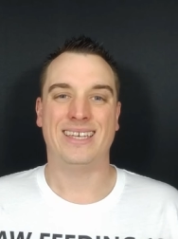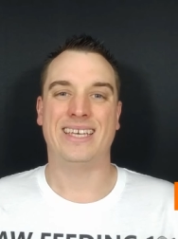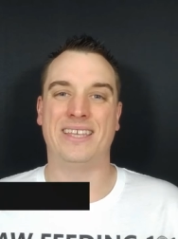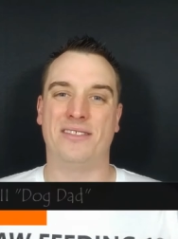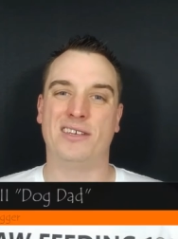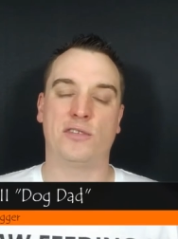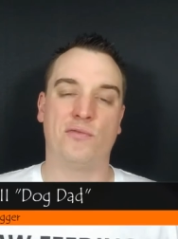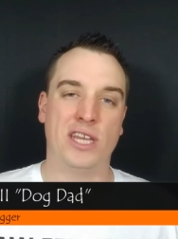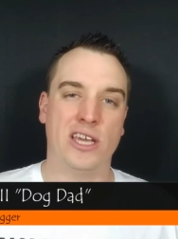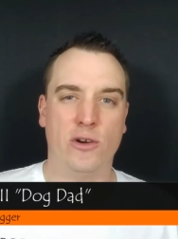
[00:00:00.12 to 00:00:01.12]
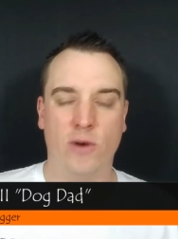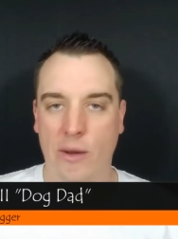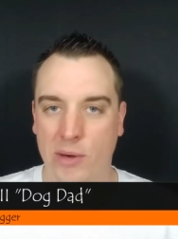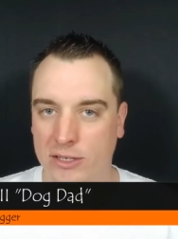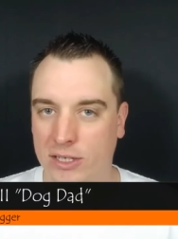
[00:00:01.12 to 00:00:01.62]
In this video, I
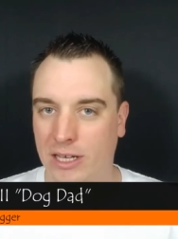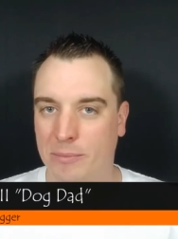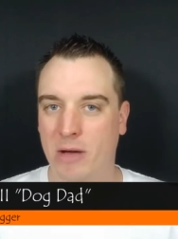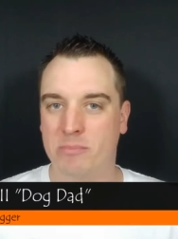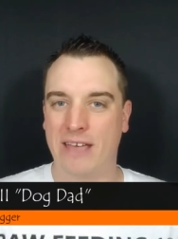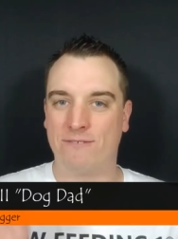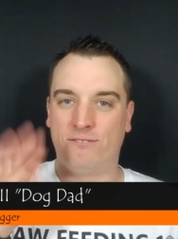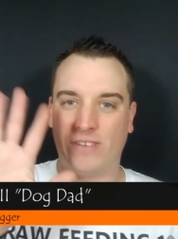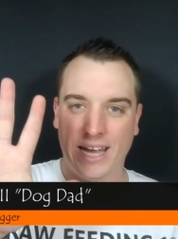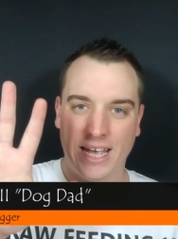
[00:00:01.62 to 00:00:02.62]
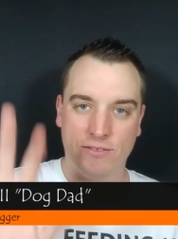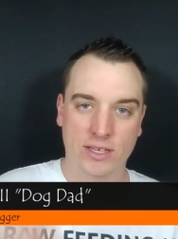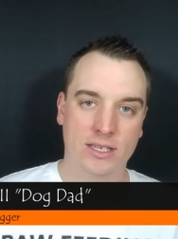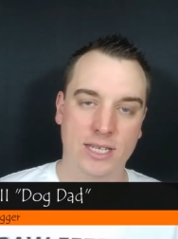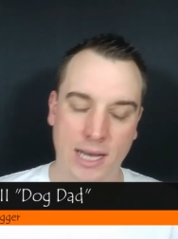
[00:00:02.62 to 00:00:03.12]
want to talk about my 5
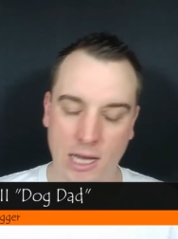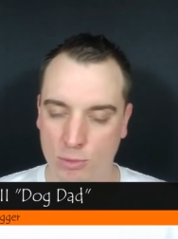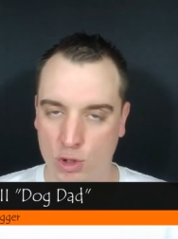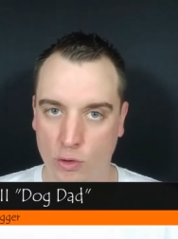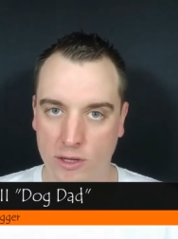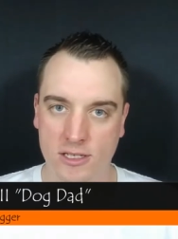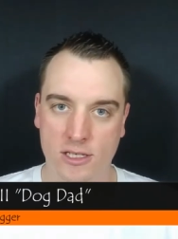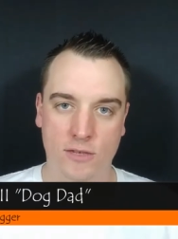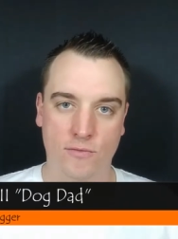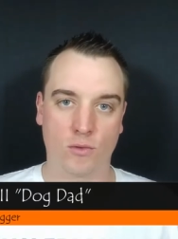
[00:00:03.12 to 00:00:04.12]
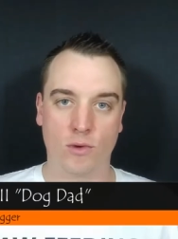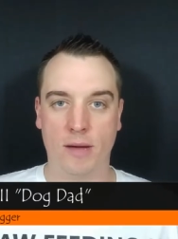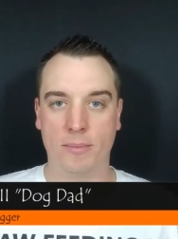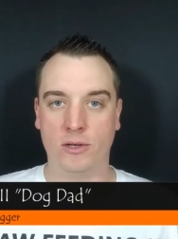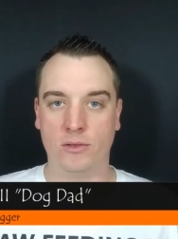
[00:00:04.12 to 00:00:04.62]
top choices for
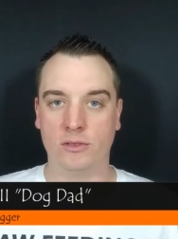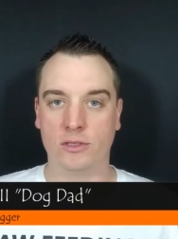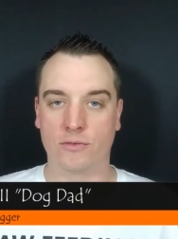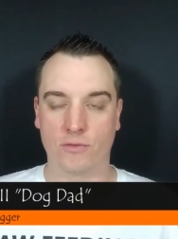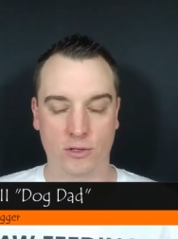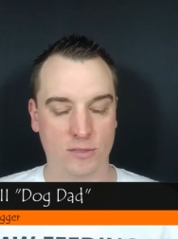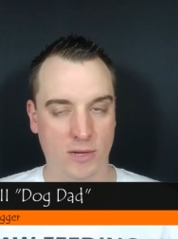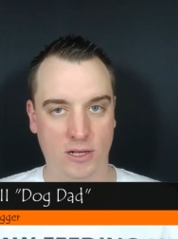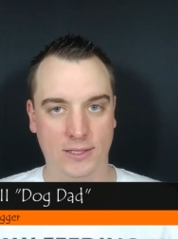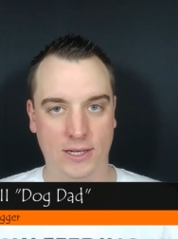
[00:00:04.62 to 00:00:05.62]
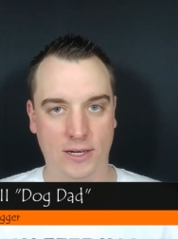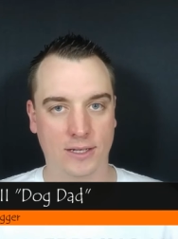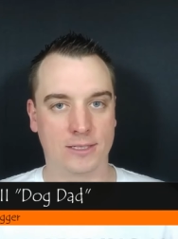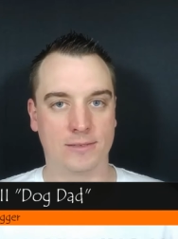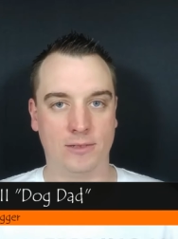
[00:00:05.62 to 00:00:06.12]
raw bones for small
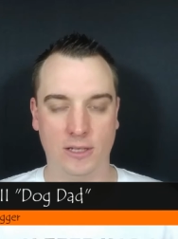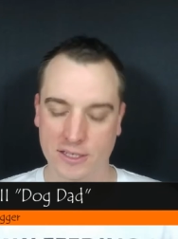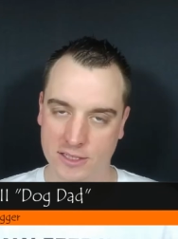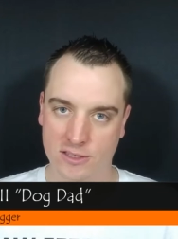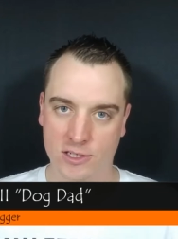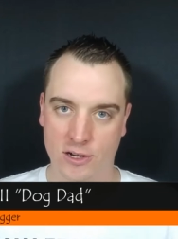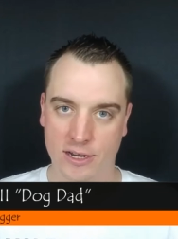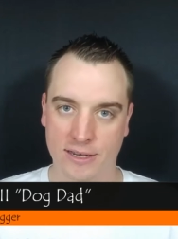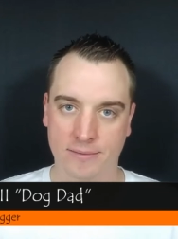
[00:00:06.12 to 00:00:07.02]
dogs. Let's get started.